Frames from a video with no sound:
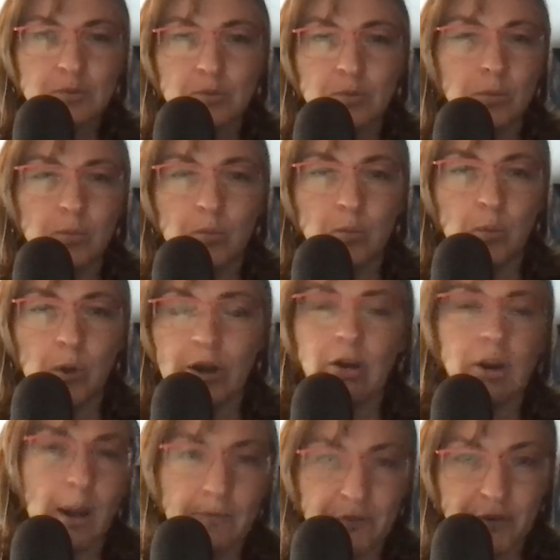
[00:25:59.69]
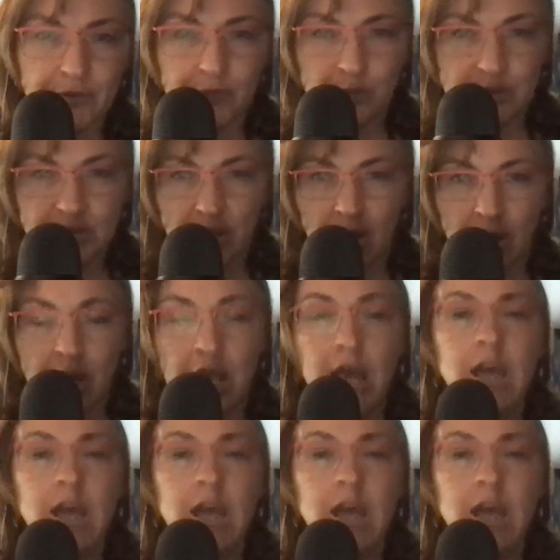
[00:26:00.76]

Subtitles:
what our comfort foods are.